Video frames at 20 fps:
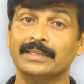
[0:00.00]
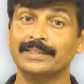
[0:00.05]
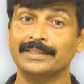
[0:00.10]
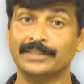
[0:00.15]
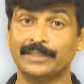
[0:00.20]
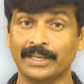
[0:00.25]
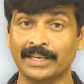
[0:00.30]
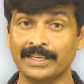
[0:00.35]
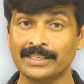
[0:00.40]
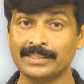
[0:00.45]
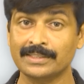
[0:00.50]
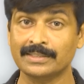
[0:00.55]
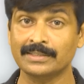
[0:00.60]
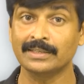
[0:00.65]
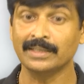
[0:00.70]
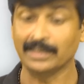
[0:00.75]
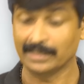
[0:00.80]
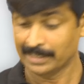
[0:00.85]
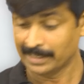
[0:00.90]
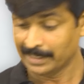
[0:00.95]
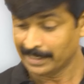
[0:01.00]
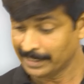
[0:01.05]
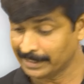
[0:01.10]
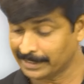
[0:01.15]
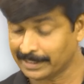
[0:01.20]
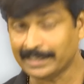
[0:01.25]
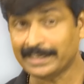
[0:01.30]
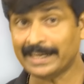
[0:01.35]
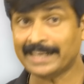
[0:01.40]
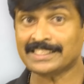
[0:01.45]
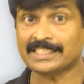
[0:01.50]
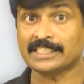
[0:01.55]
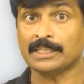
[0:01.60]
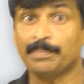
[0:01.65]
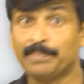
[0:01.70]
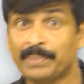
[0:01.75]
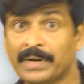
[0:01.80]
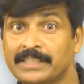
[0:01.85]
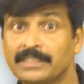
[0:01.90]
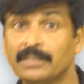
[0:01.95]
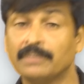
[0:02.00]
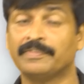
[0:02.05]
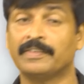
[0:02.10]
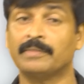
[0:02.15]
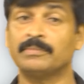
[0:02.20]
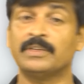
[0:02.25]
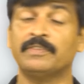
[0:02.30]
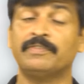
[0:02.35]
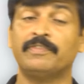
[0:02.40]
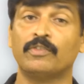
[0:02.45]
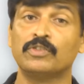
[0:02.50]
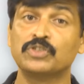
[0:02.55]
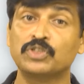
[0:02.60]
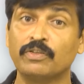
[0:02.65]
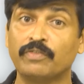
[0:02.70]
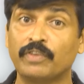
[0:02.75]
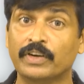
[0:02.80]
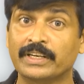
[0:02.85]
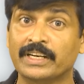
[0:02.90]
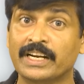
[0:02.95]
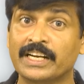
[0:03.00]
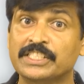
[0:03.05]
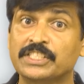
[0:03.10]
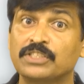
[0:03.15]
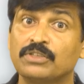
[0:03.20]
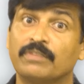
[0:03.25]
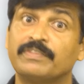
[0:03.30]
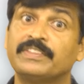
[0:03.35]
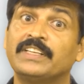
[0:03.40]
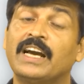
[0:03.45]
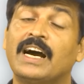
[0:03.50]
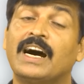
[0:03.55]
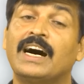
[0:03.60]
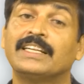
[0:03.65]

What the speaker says: thus it gets separated from the force of attraction of the